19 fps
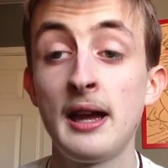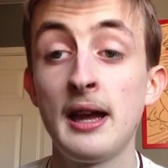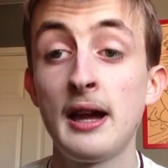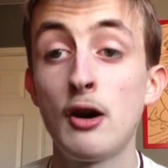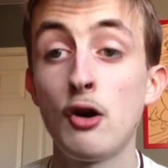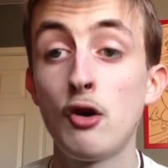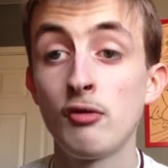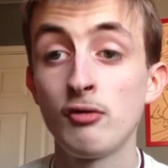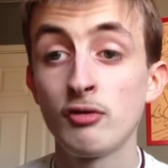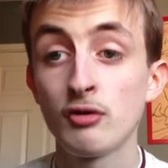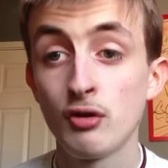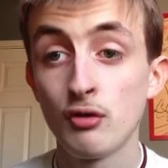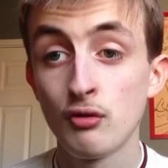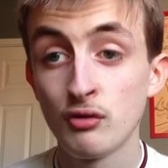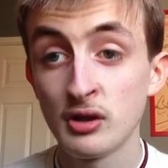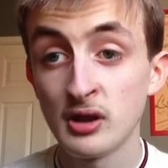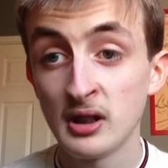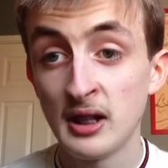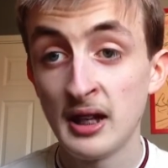
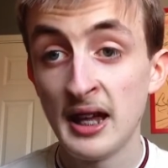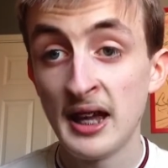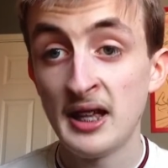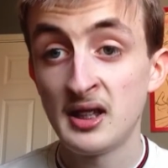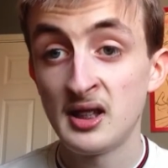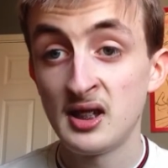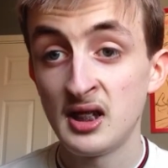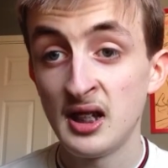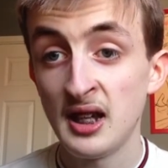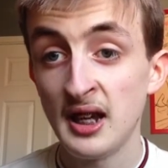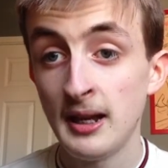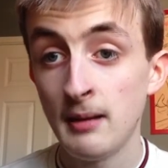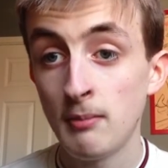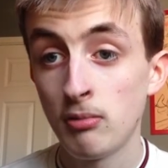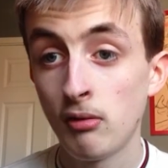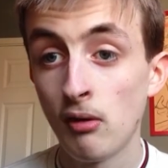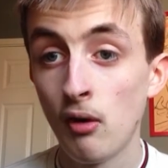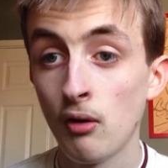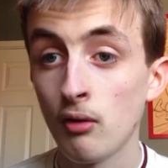Oracle's NC
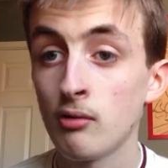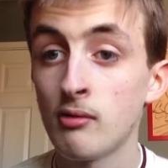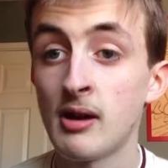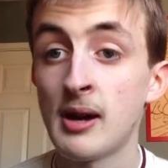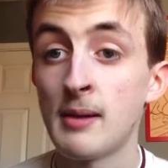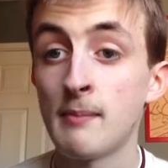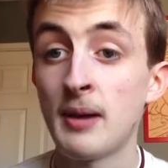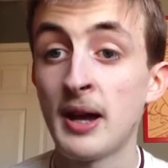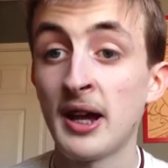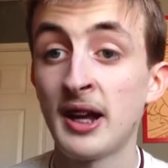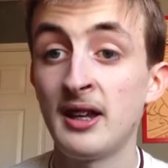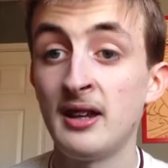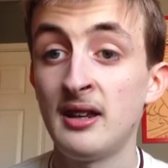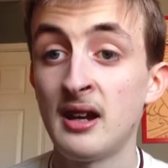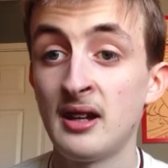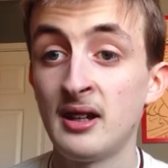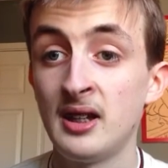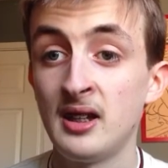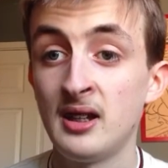program back in
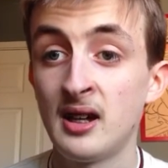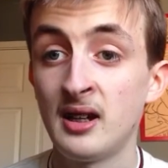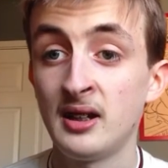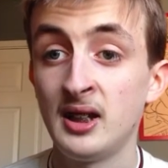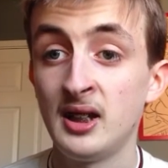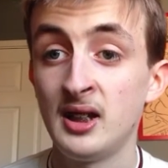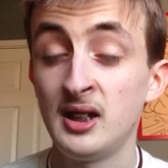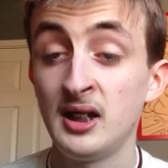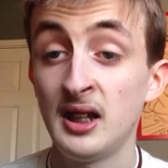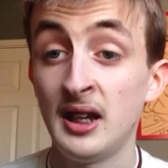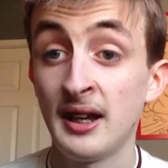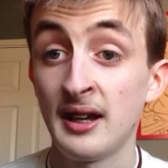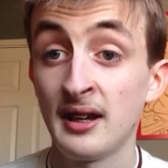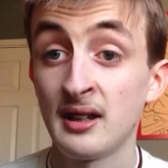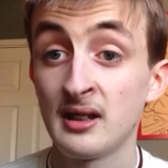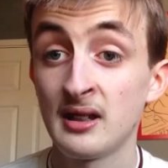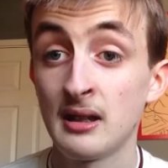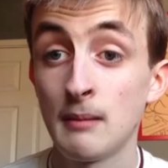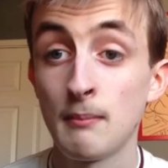
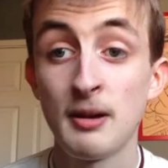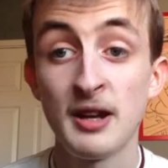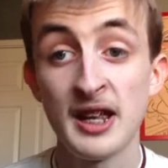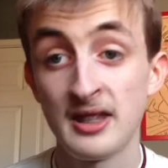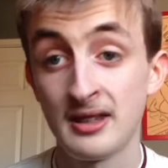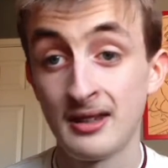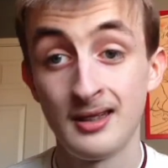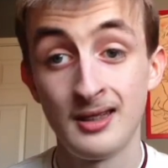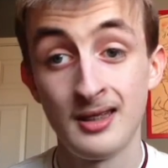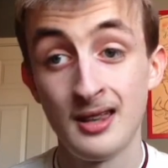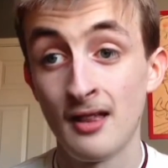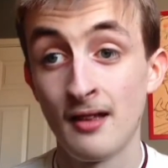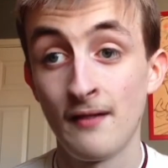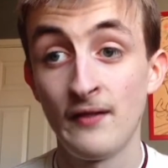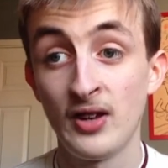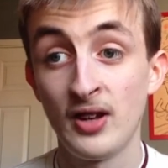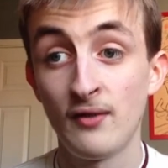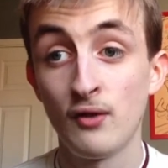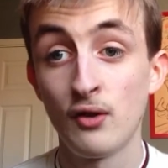1996. But that's another
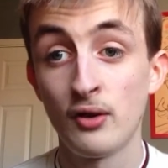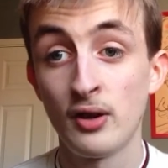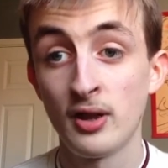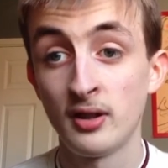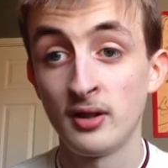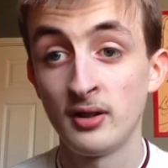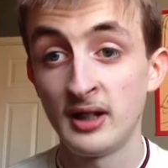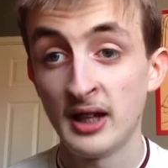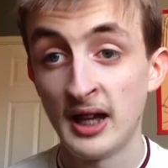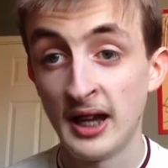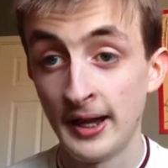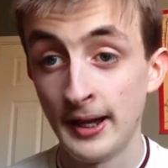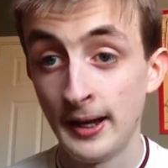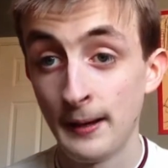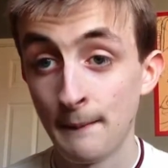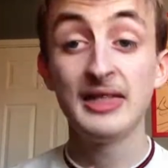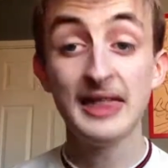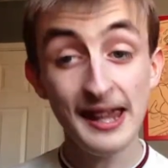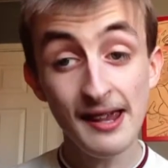video for another day.
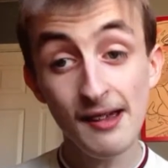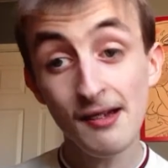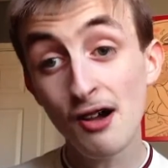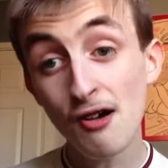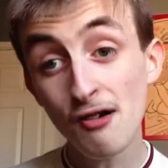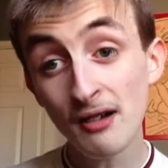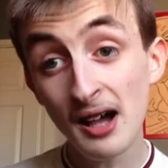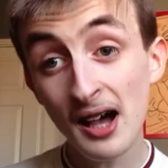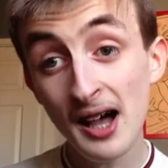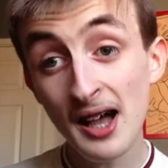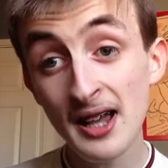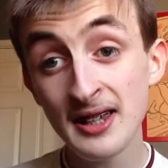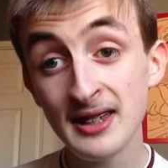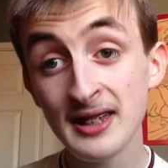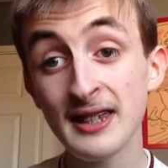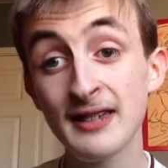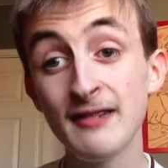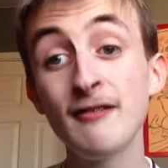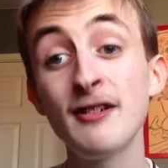There you go, guys.
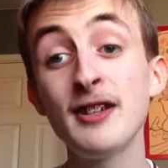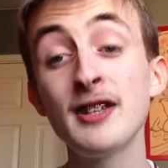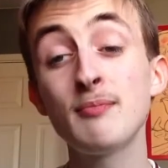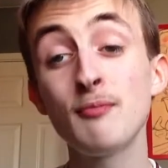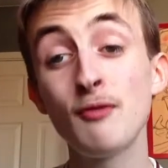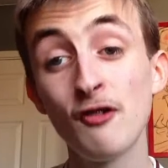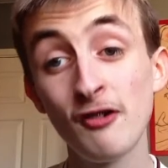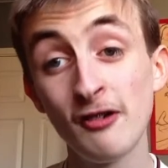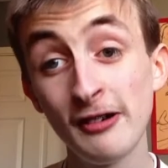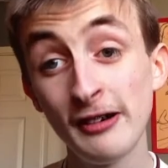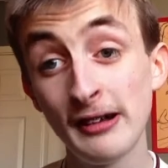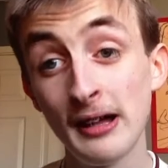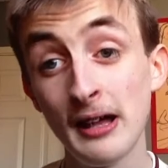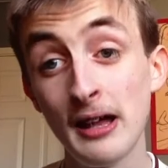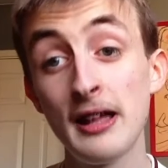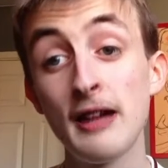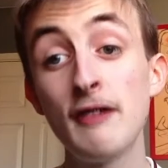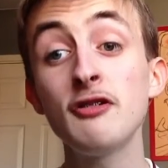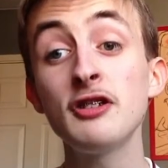It
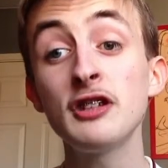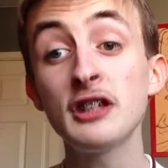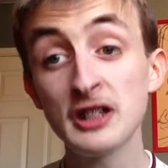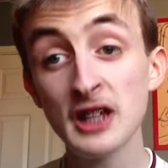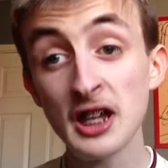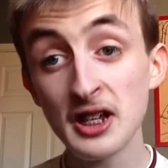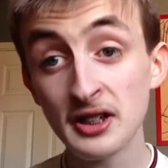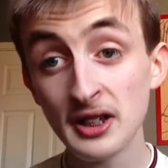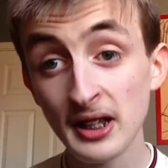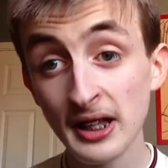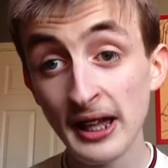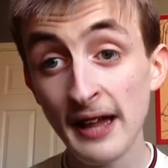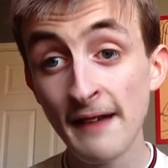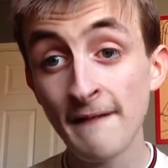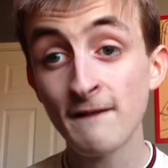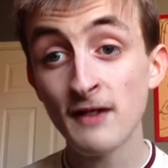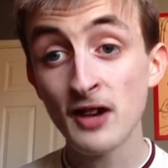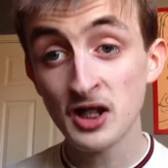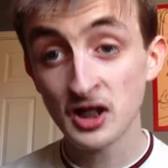was essentially a
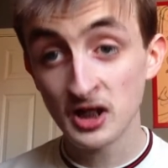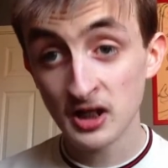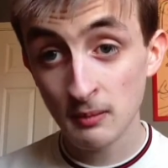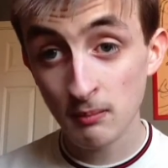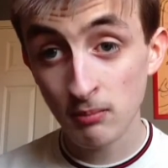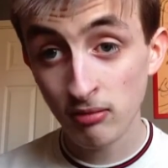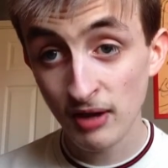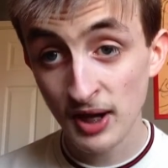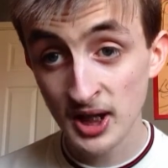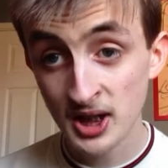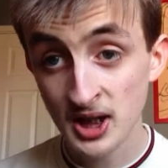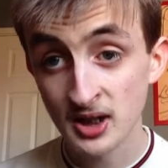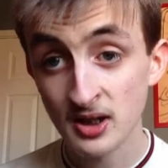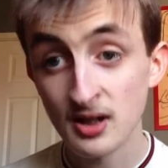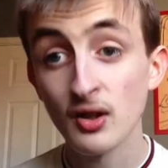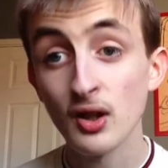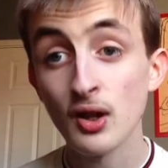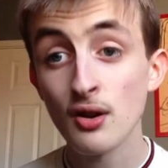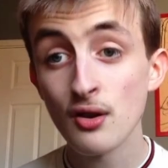first impressions
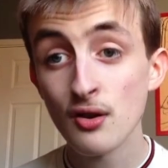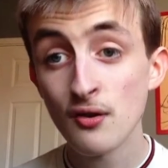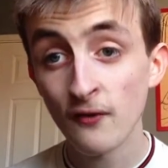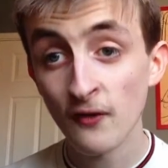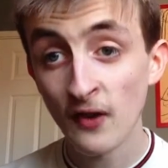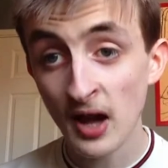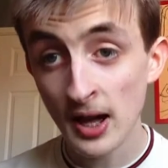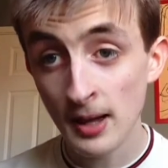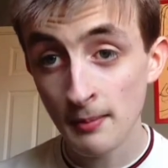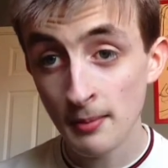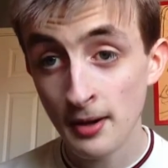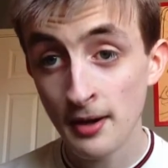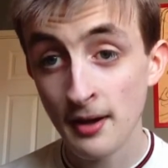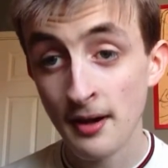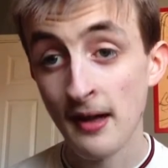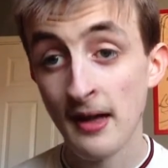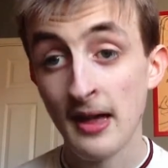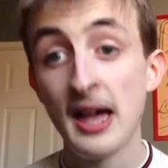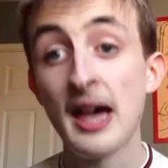of Google Fiber
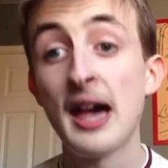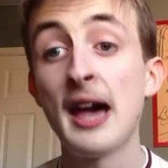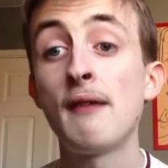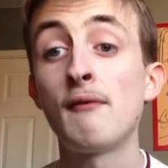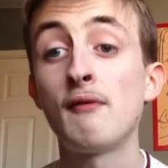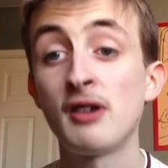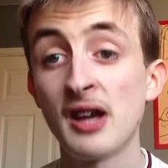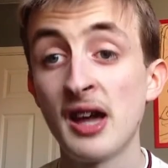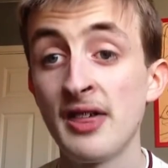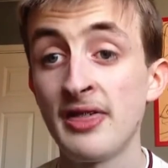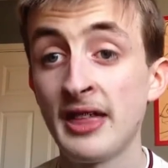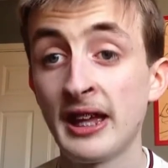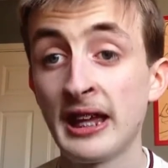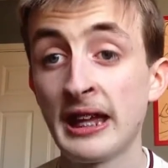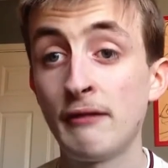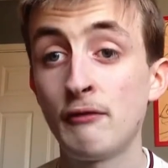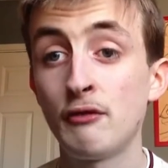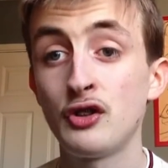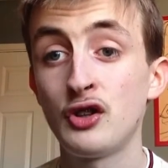and what I think
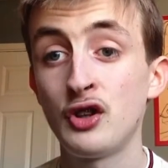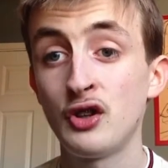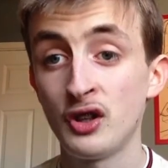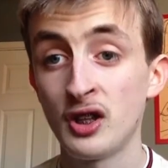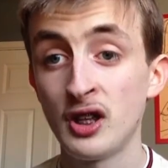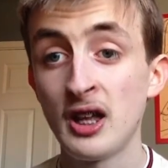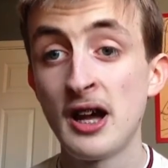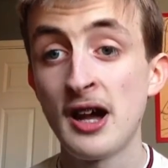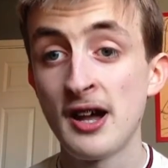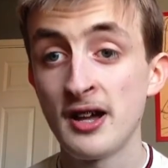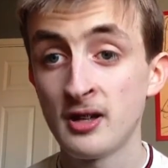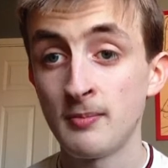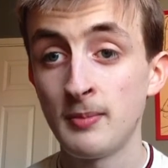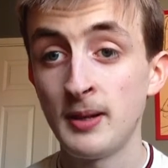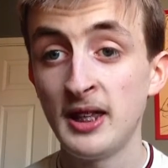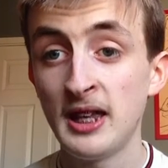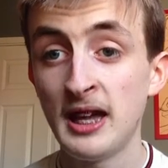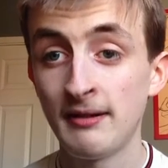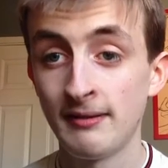it would do to the
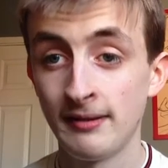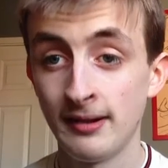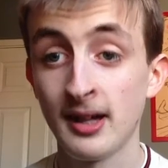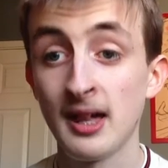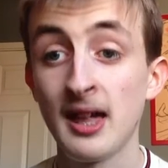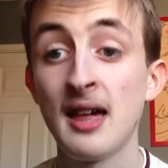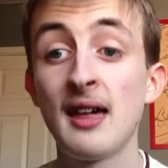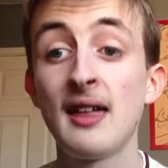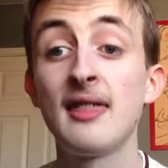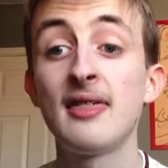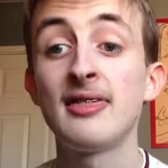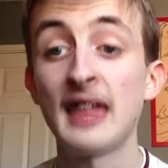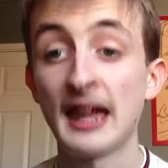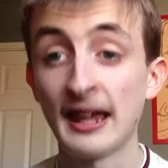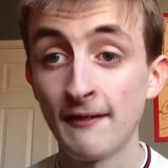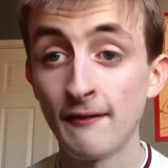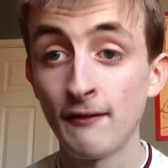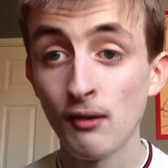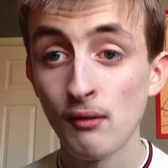ISP network.
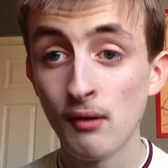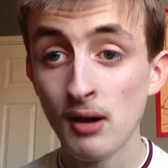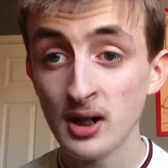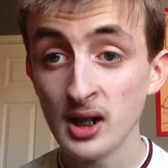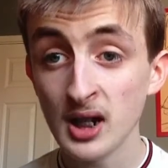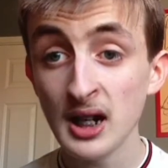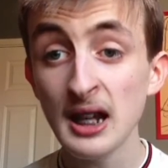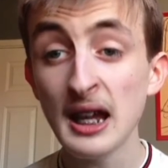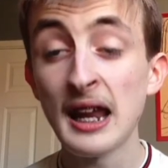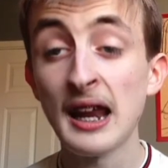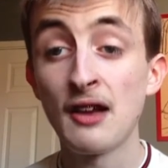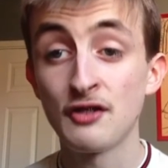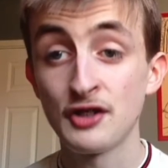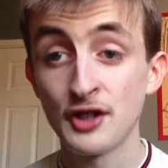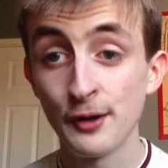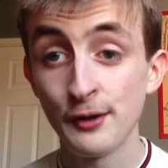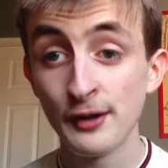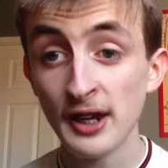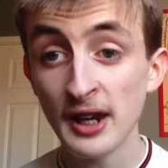Thank you for watching, and I'll
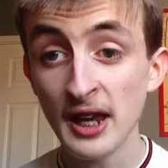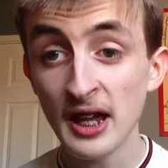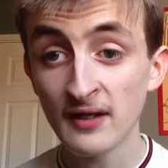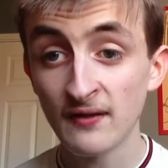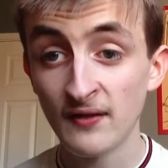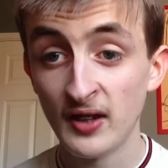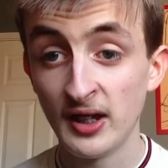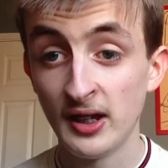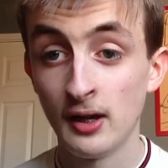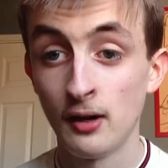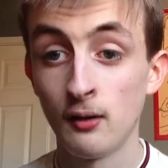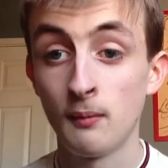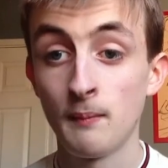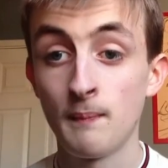see you in the next video.